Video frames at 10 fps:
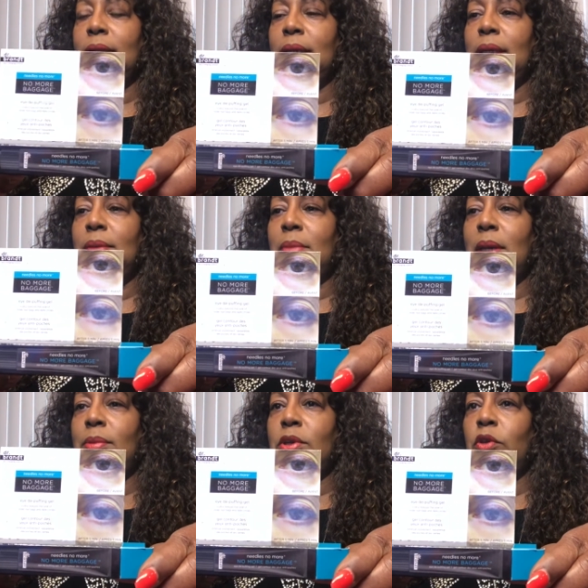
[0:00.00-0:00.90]
And
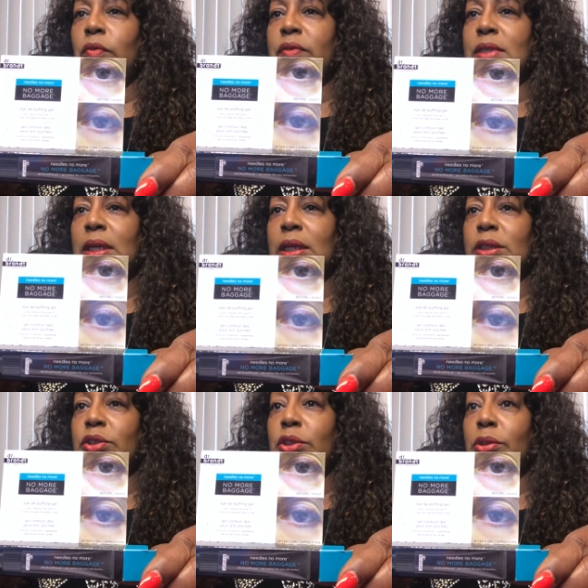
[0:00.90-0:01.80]
maybe you've seen
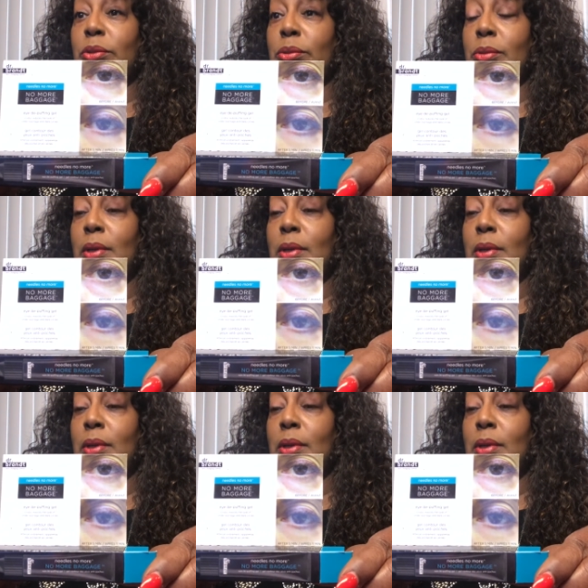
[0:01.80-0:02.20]
it too.